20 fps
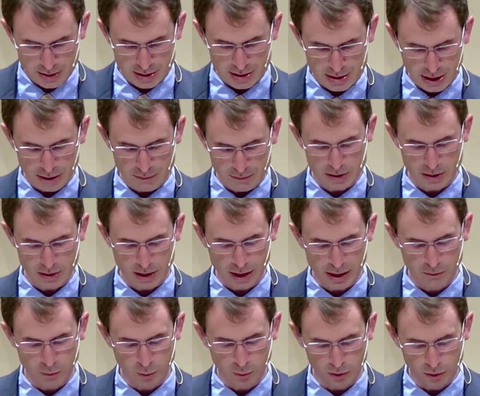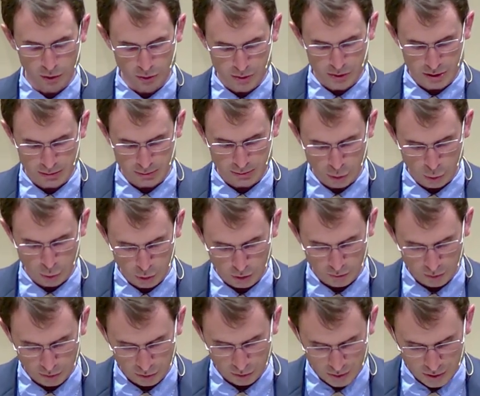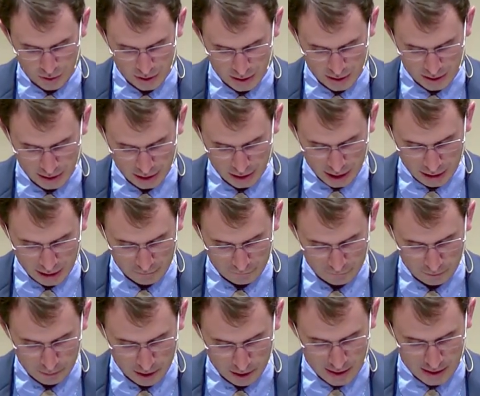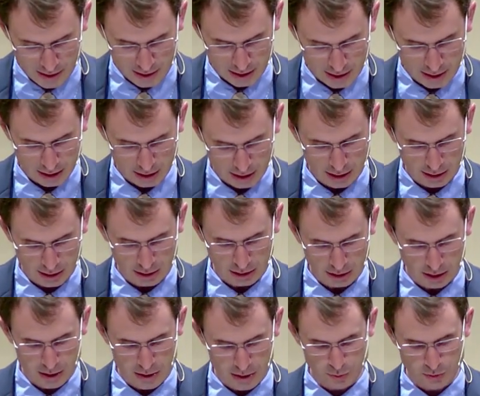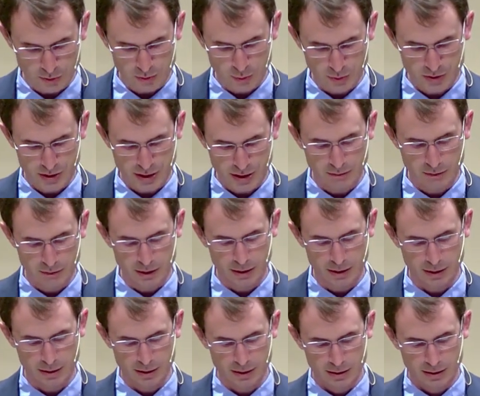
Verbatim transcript: to save his life will lose it, but whoever loses his life for my sake and the gospel's will save it.